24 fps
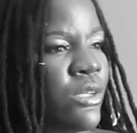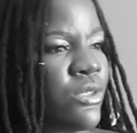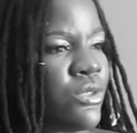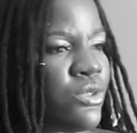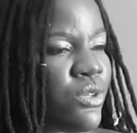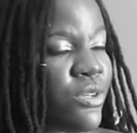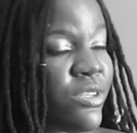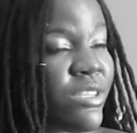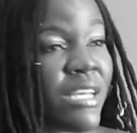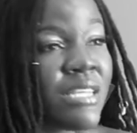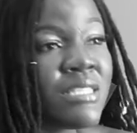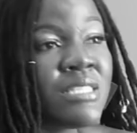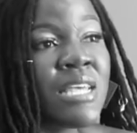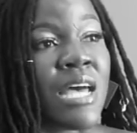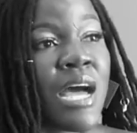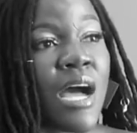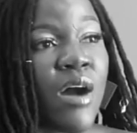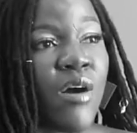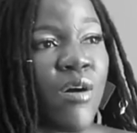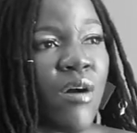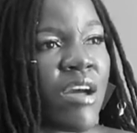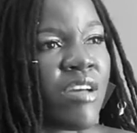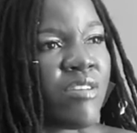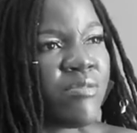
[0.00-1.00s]
So that's
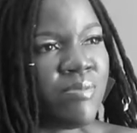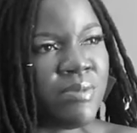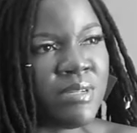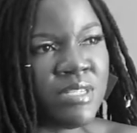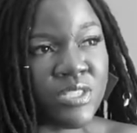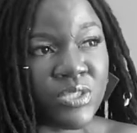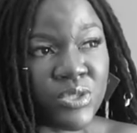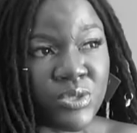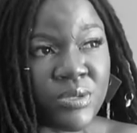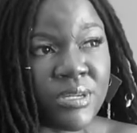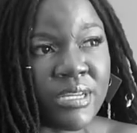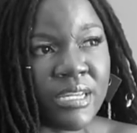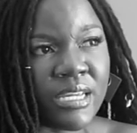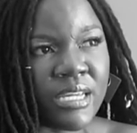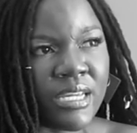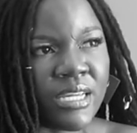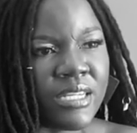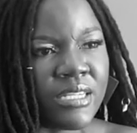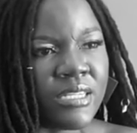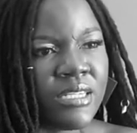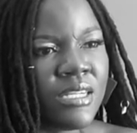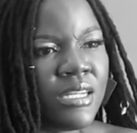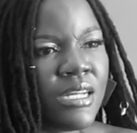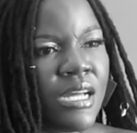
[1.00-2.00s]
how I've been doing
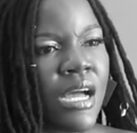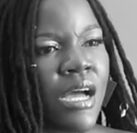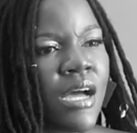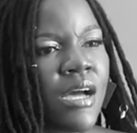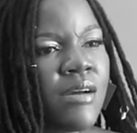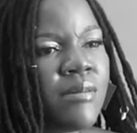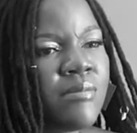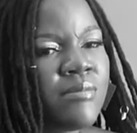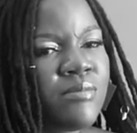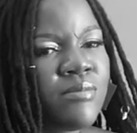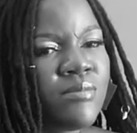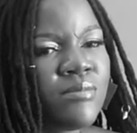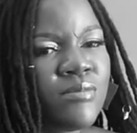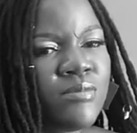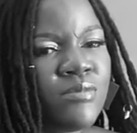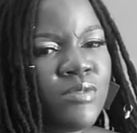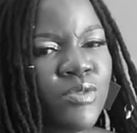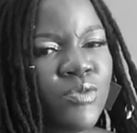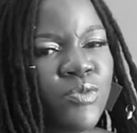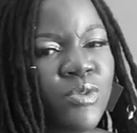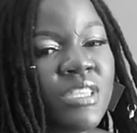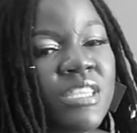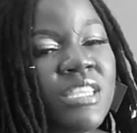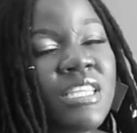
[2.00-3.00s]
it
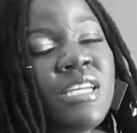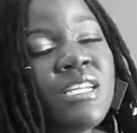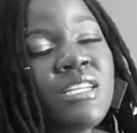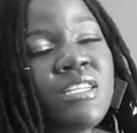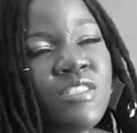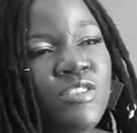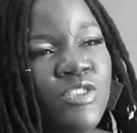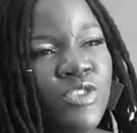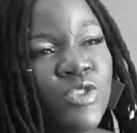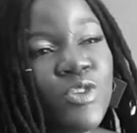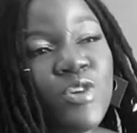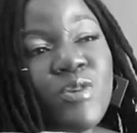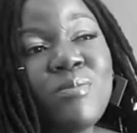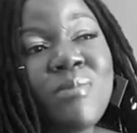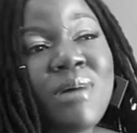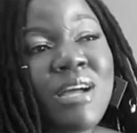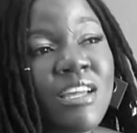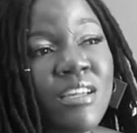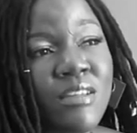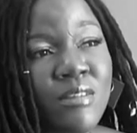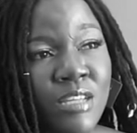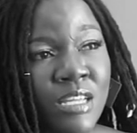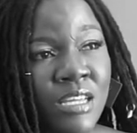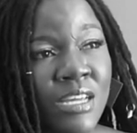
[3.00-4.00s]
within, you know,
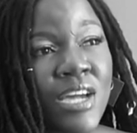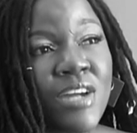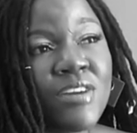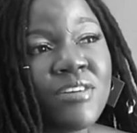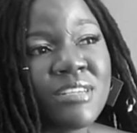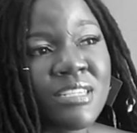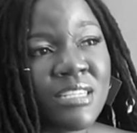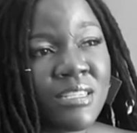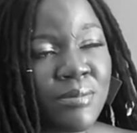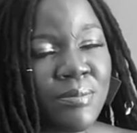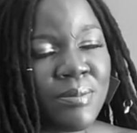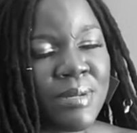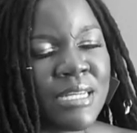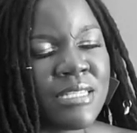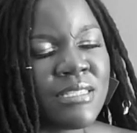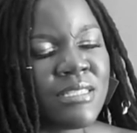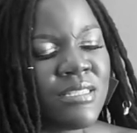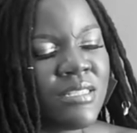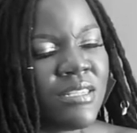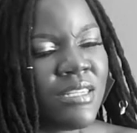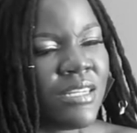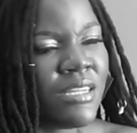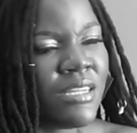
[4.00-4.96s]
my current capacity.